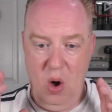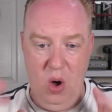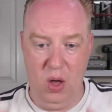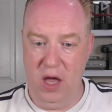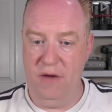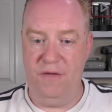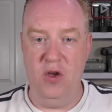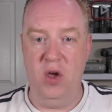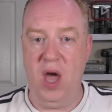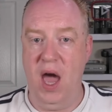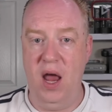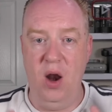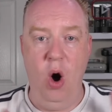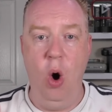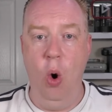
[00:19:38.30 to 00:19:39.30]
if you
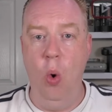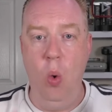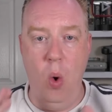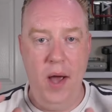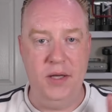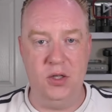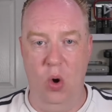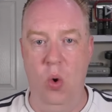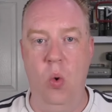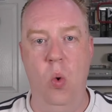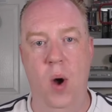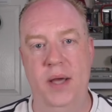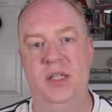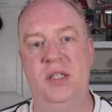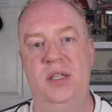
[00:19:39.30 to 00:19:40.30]
can, always
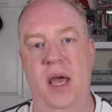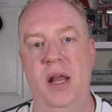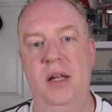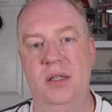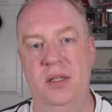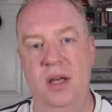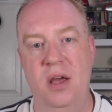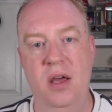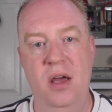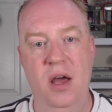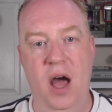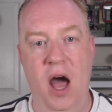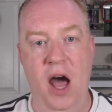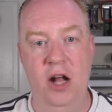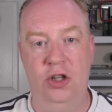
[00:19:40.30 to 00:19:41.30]
send
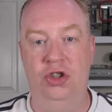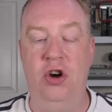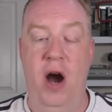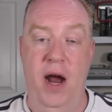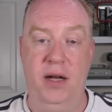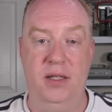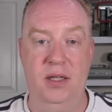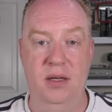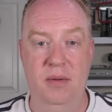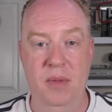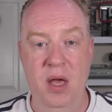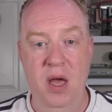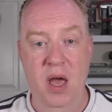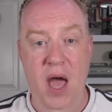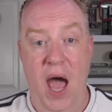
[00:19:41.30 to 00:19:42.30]
tracked.
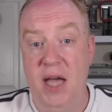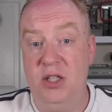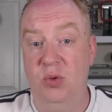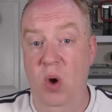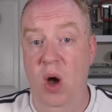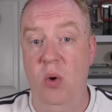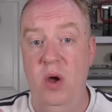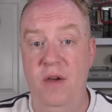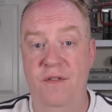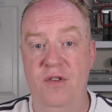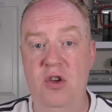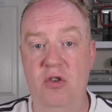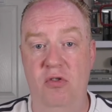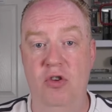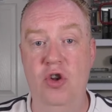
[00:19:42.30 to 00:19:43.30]
As well, if
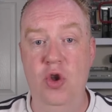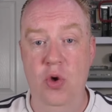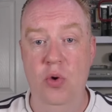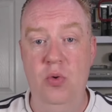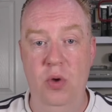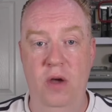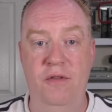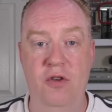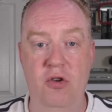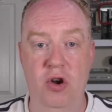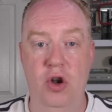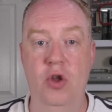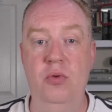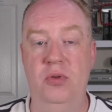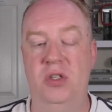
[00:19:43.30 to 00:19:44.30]
you're a
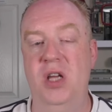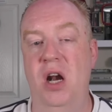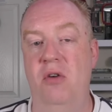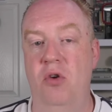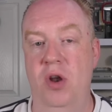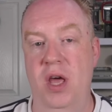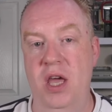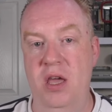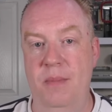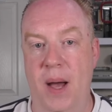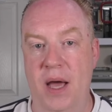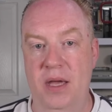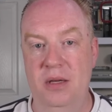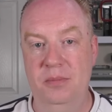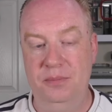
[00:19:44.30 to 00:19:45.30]
new seller on
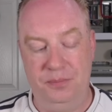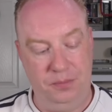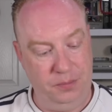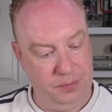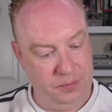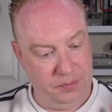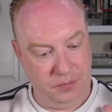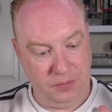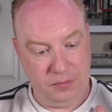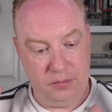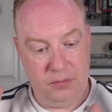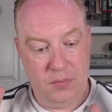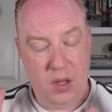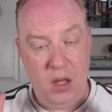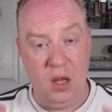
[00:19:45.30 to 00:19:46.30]
eBay,
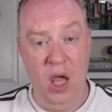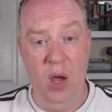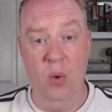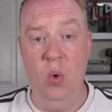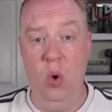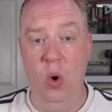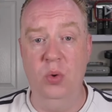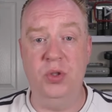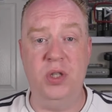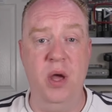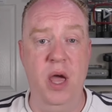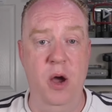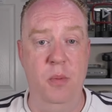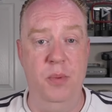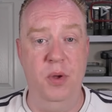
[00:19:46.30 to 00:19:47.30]
it will also
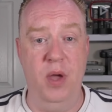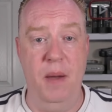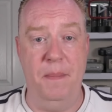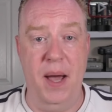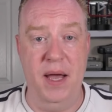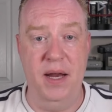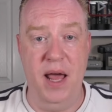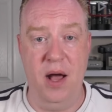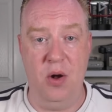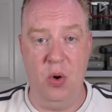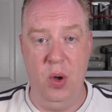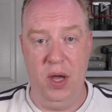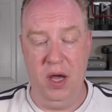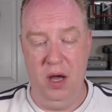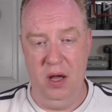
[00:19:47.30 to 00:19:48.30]
help you get paid out
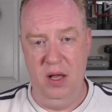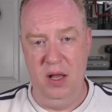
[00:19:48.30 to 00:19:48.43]
quicker.